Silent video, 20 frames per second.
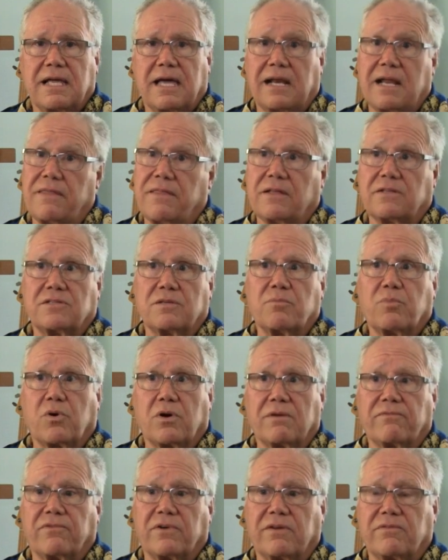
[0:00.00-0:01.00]
And I think it's
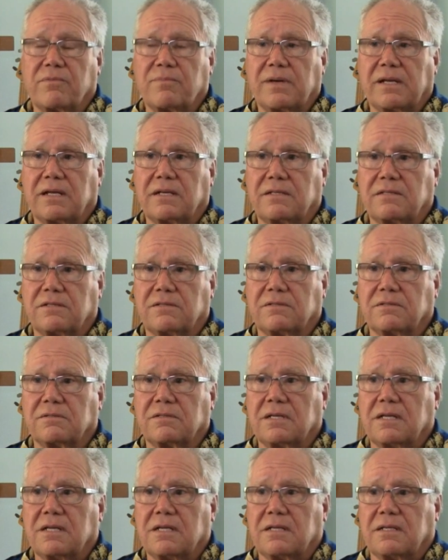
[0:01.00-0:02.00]
important for everybody
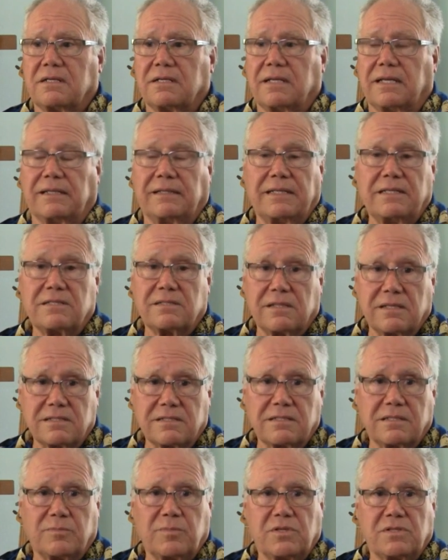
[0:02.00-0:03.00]
to at least
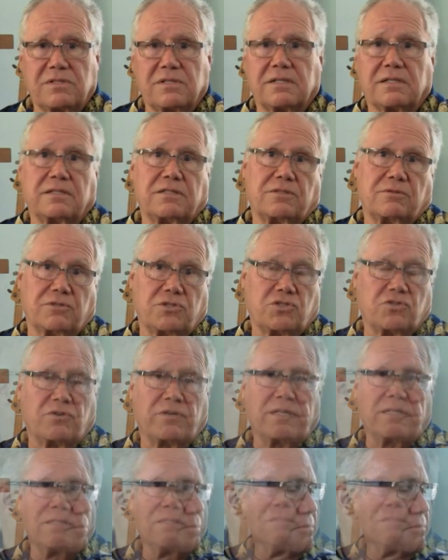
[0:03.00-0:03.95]
listen to music and to enjoy